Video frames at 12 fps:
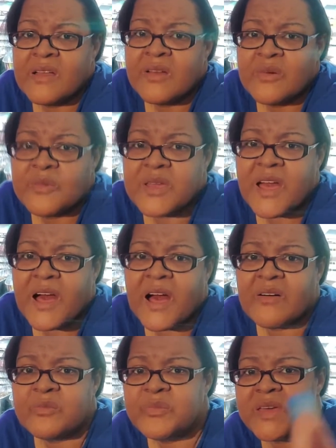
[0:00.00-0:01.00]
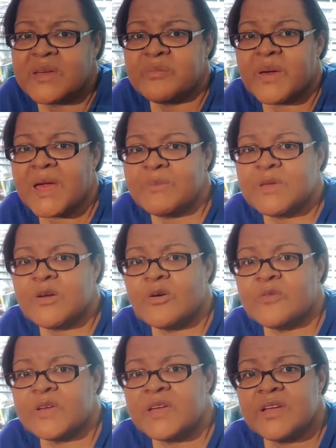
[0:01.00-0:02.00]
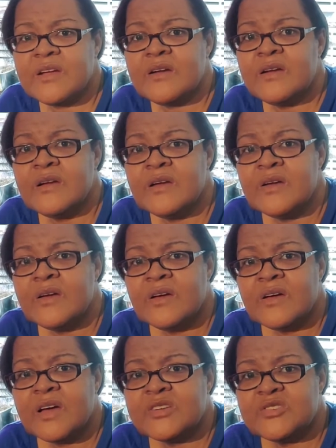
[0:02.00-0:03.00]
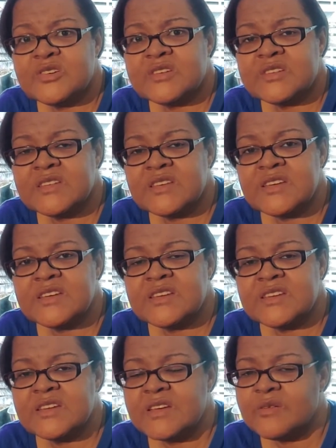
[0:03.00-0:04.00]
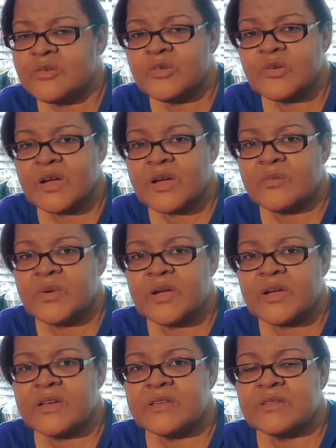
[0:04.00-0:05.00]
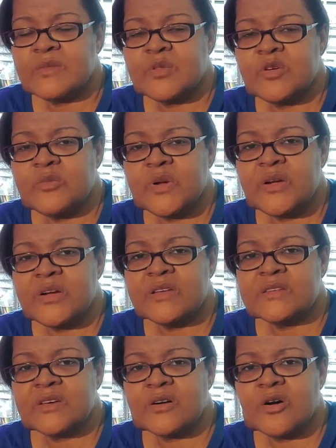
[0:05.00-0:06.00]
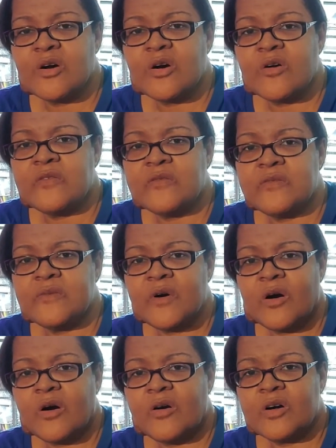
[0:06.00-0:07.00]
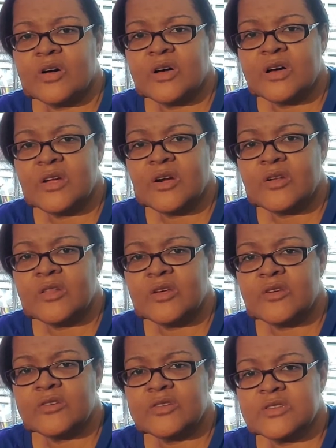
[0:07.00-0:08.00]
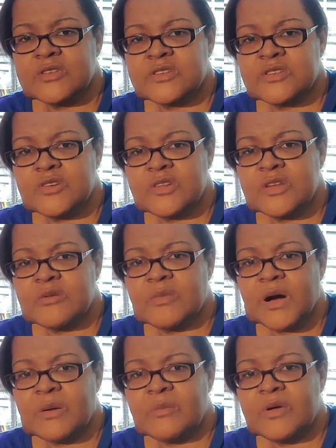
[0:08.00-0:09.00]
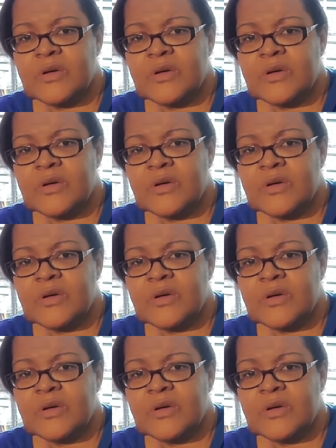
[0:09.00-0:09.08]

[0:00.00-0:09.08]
We have Big Baby over here. As you can see, Cranberry, the blueberries are all good. Her little sister, little mama,